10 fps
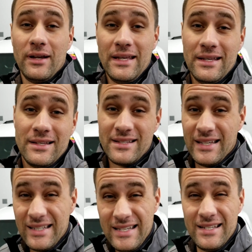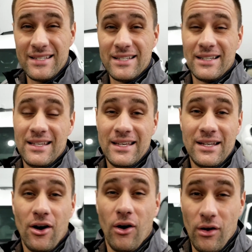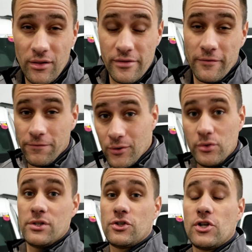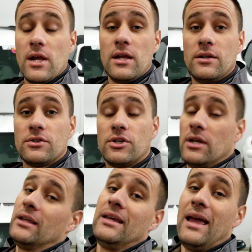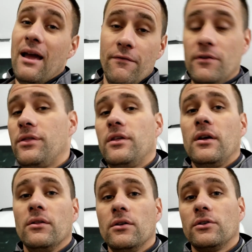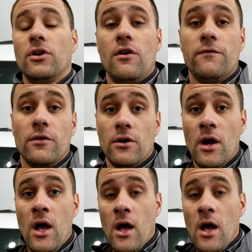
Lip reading: is it needs to get all of the fluids changed, get everything looked over